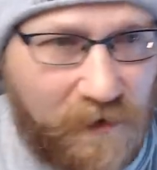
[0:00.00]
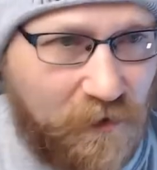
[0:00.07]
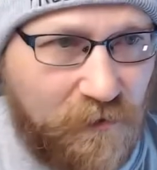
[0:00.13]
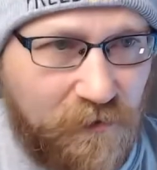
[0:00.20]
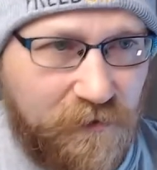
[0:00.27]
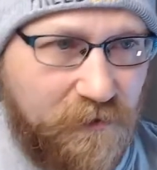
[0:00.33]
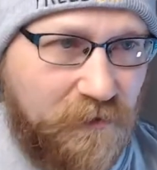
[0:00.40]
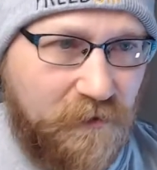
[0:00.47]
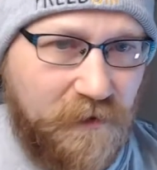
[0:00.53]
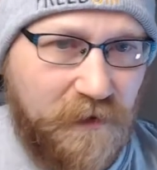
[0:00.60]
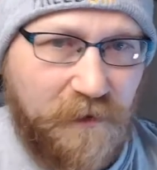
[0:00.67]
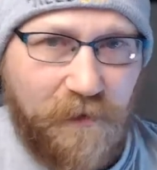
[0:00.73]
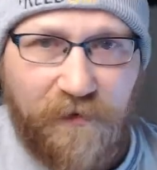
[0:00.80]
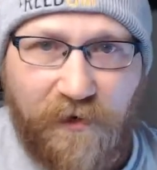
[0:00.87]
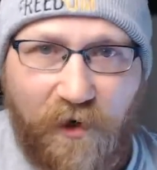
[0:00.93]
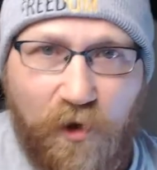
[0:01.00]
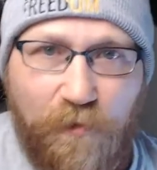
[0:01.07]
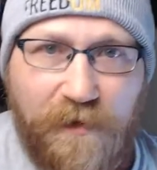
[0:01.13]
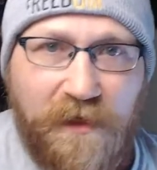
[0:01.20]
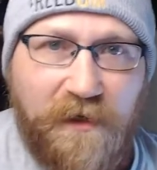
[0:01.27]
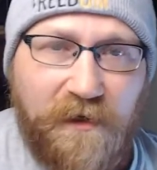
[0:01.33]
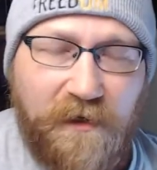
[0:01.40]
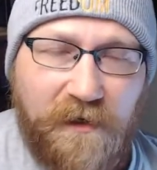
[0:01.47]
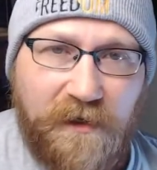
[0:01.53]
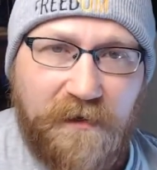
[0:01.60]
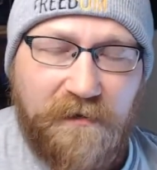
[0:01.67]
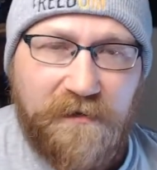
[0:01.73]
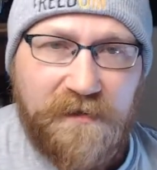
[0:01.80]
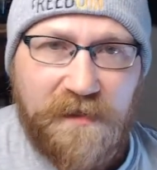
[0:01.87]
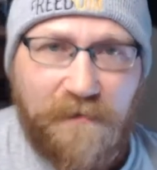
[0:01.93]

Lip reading: Libertopia and